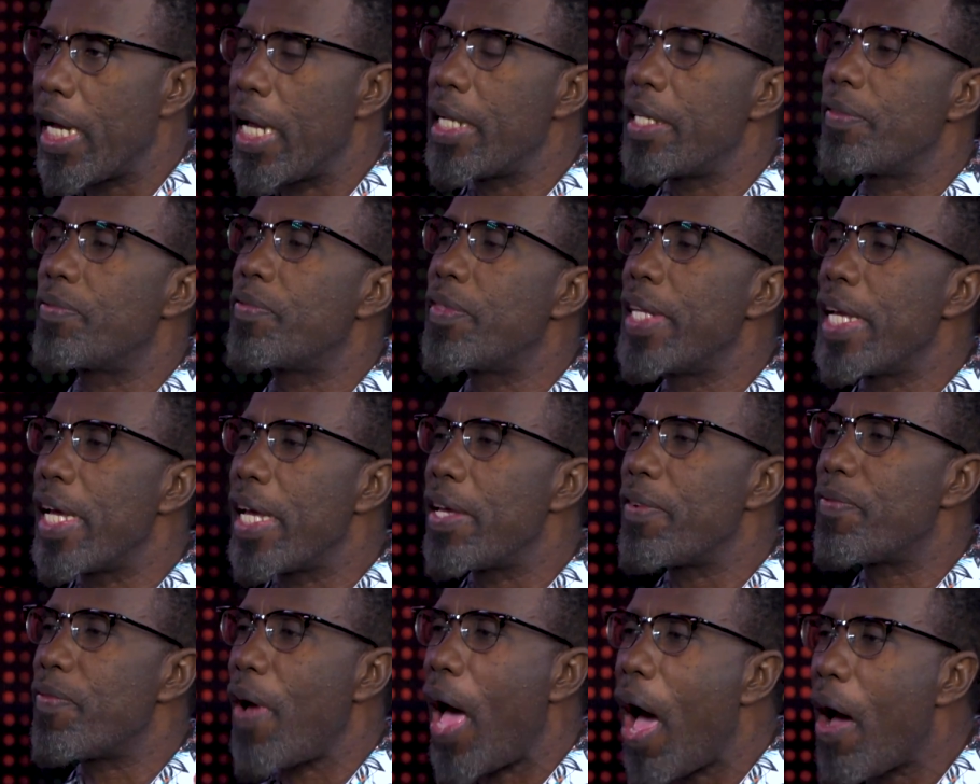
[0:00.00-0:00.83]
And
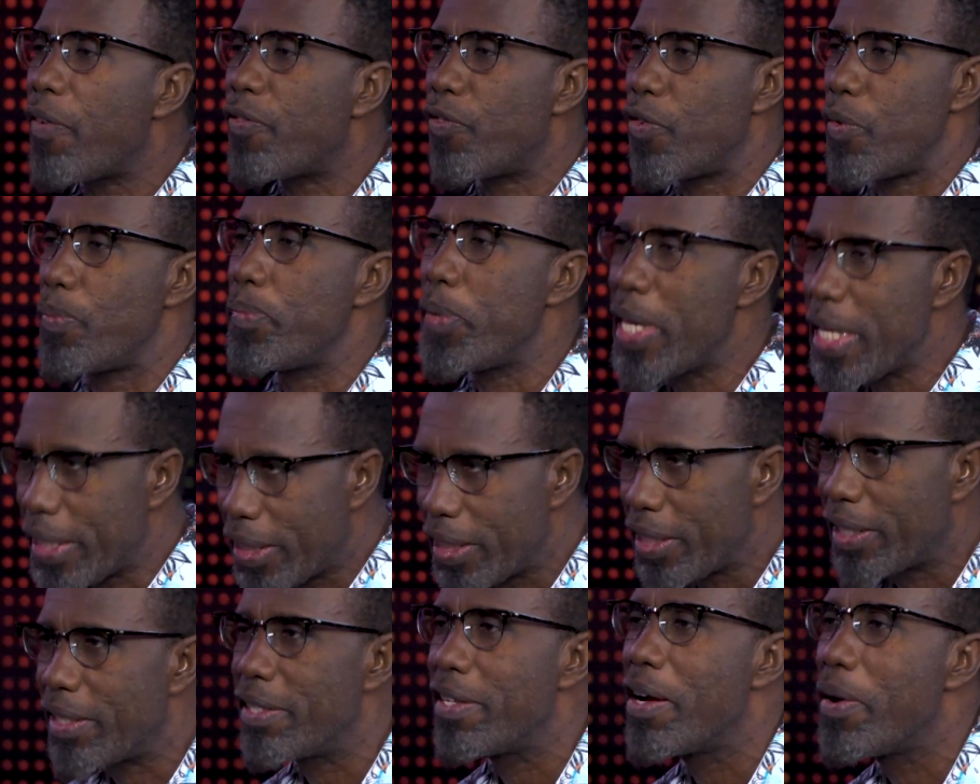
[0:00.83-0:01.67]
if
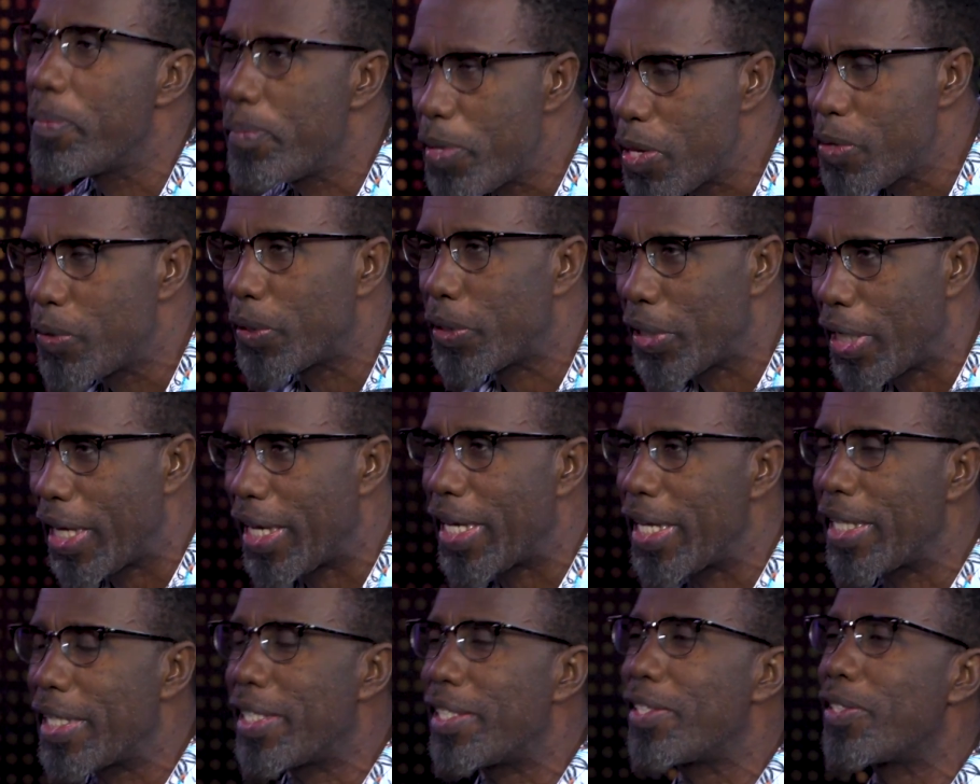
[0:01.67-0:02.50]
Afrobeat is their
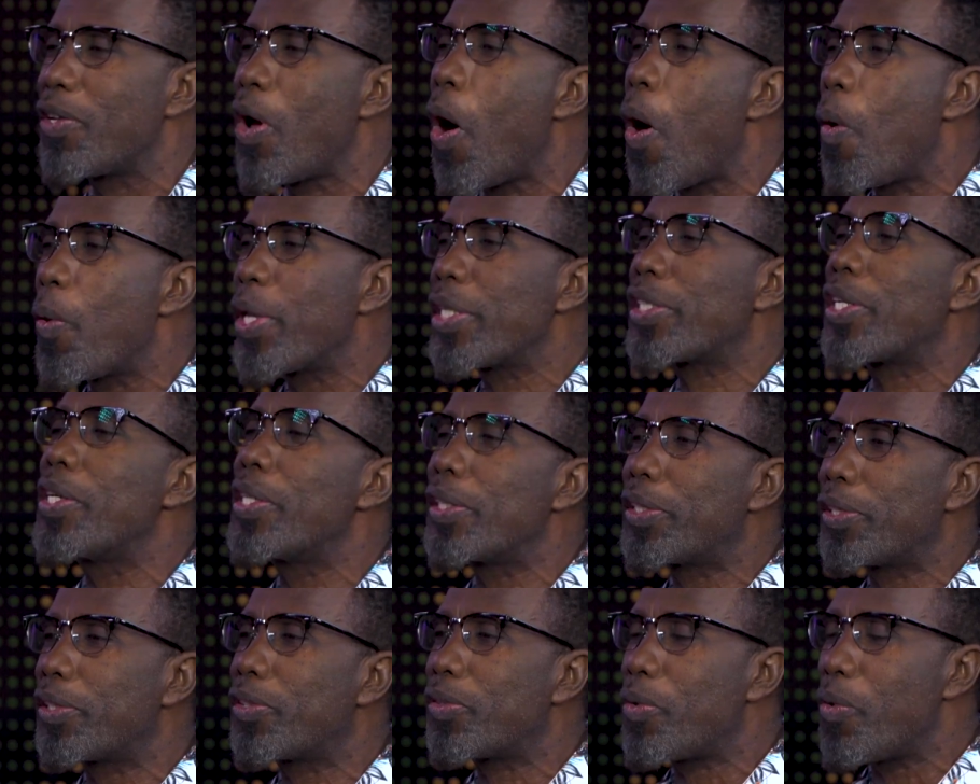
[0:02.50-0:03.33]
music, it is always
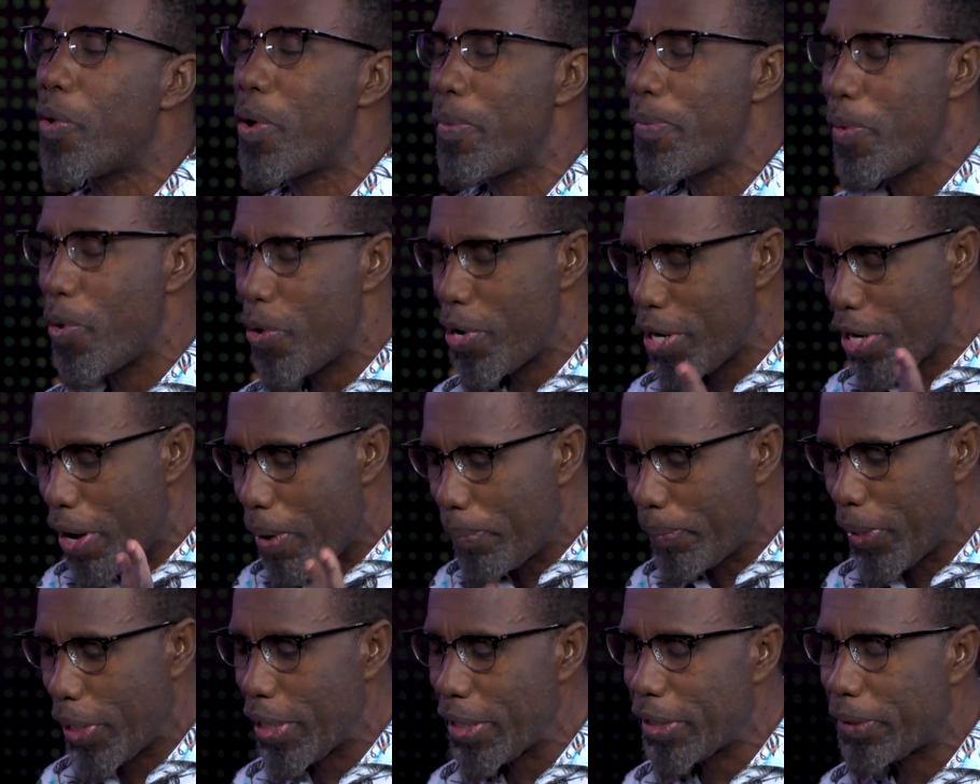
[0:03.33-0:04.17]
going to score more
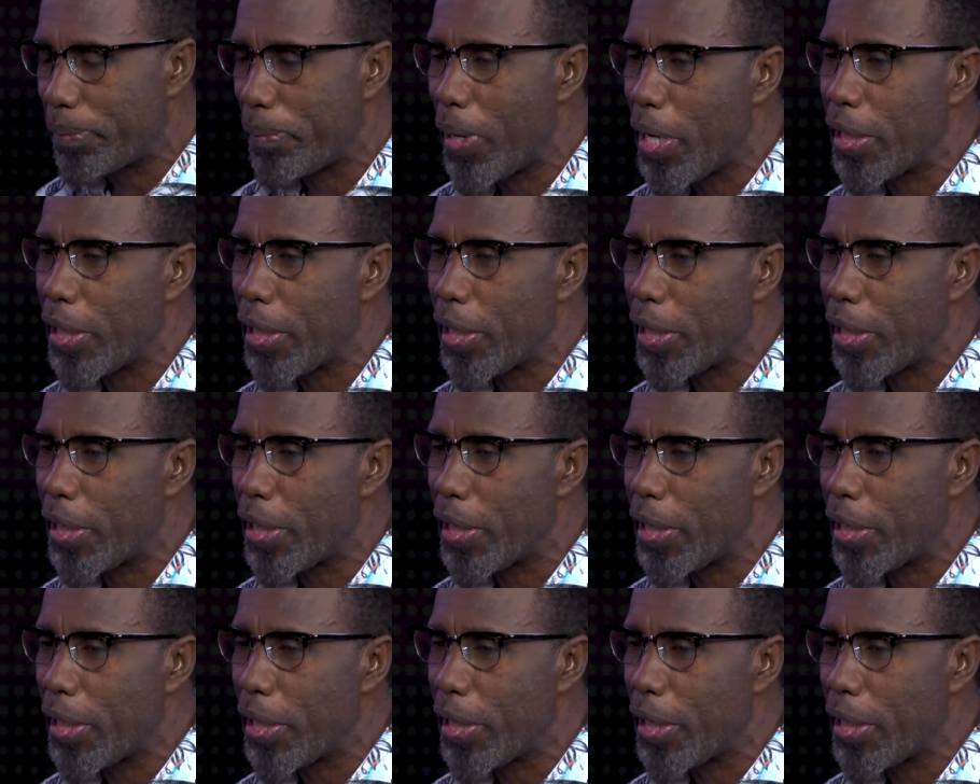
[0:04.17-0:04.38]
numbers.